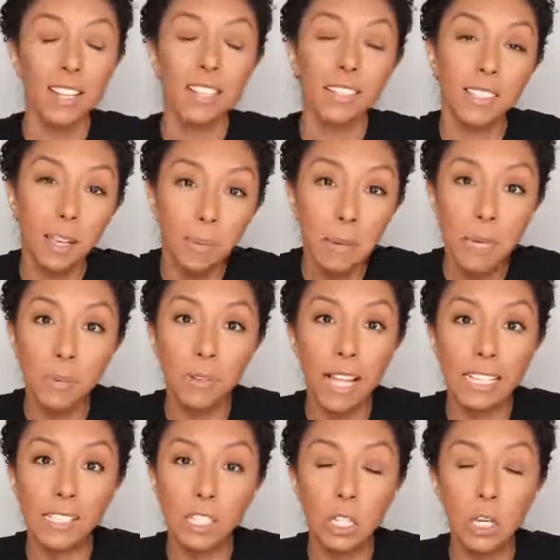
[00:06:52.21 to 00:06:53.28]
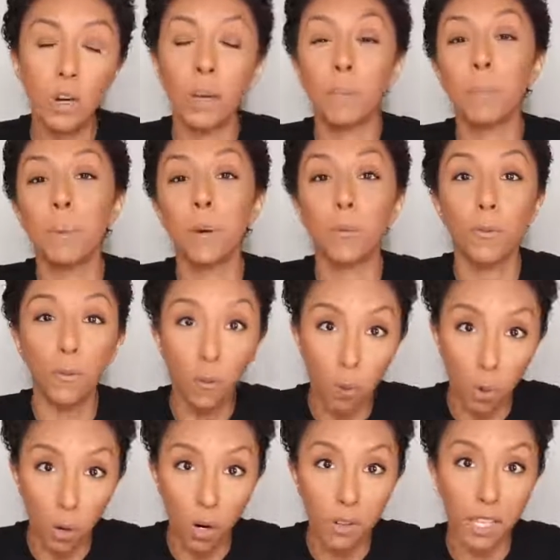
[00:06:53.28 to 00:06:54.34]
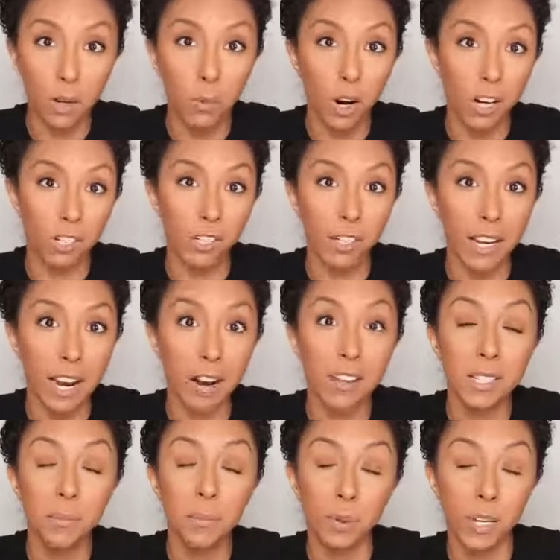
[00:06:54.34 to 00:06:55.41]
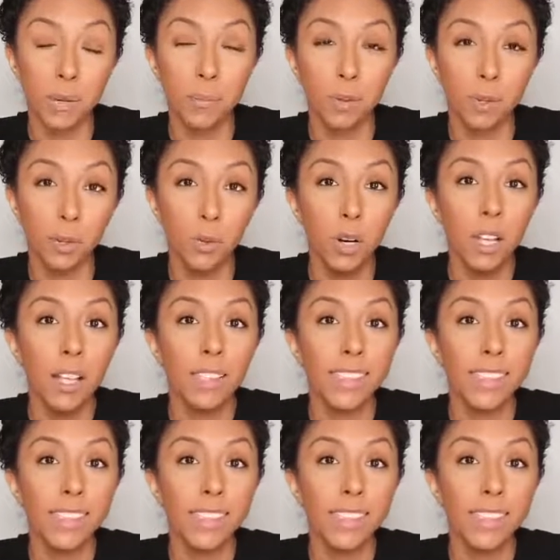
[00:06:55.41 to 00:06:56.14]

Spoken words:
Some people like to do it before they wash their hair as a pre-poo.